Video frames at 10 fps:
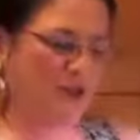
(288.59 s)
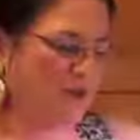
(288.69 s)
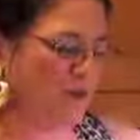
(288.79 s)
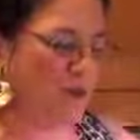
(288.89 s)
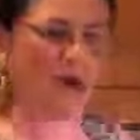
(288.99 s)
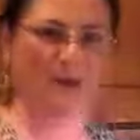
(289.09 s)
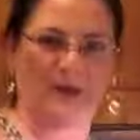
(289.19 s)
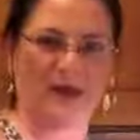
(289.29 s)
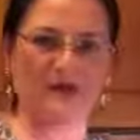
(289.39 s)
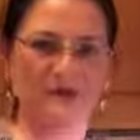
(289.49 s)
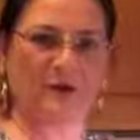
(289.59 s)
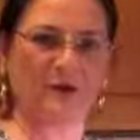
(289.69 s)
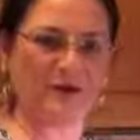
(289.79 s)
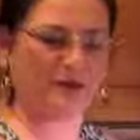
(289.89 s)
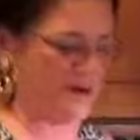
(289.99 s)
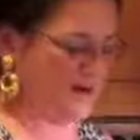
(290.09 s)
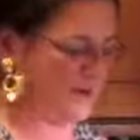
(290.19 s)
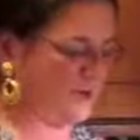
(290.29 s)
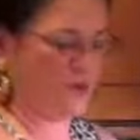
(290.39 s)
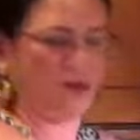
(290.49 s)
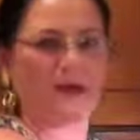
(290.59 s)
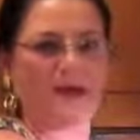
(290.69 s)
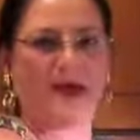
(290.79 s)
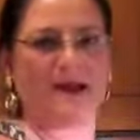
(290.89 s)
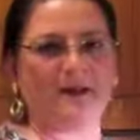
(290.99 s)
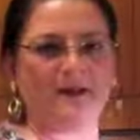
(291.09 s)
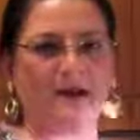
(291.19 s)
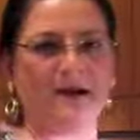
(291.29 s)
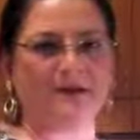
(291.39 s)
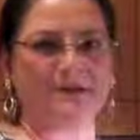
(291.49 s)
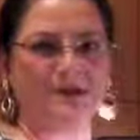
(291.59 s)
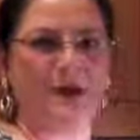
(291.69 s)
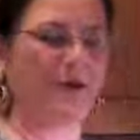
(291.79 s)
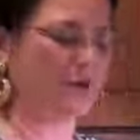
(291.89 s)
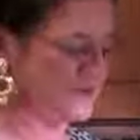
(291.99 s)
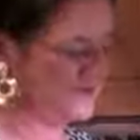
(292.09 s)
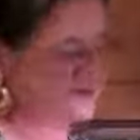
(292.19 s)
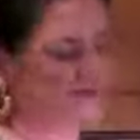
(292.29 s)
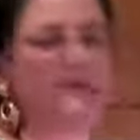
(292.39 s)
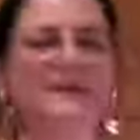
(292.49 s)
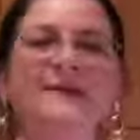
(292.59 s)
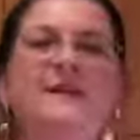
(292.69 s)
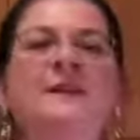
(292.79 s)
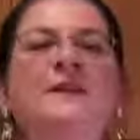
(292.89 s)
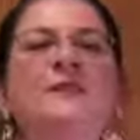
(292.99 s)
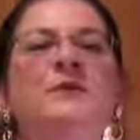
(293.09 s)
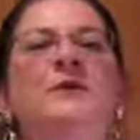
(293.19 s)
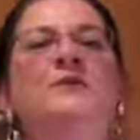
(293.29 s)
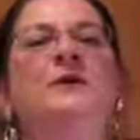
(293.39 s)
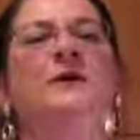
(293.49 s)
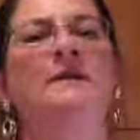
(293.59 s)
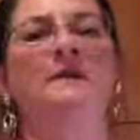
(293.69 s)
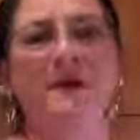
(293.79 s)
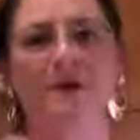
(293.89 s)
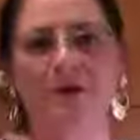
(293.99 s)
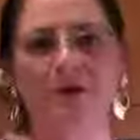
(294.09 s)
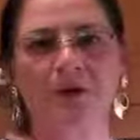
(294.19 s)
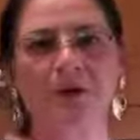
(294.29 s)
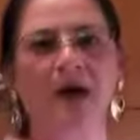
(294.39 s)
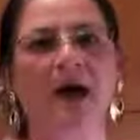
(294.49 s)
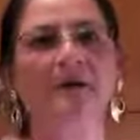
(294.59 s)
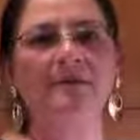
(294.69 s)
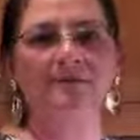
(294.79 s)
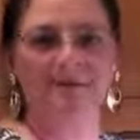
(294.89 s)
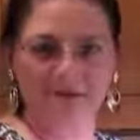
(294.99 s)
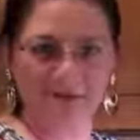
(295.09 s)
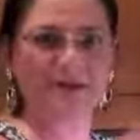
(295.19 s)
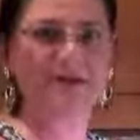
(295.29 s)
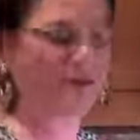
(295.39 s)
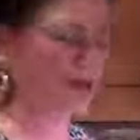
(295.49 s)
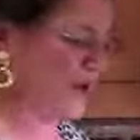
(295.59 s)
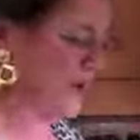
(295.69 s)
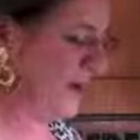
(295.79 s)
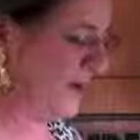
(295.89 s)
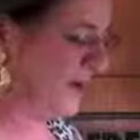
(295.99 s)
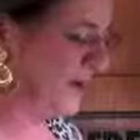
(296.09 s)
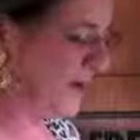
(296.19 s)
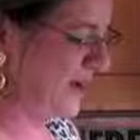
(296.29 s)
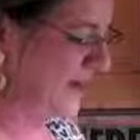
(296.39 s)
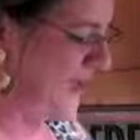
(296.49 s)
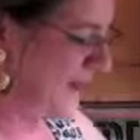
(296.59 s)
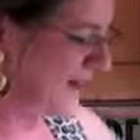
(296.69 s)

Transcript: and you pour it back and forth and you pour that in there. So there's a little bit of beer in there that'll cook out. So I'm going to go ahead.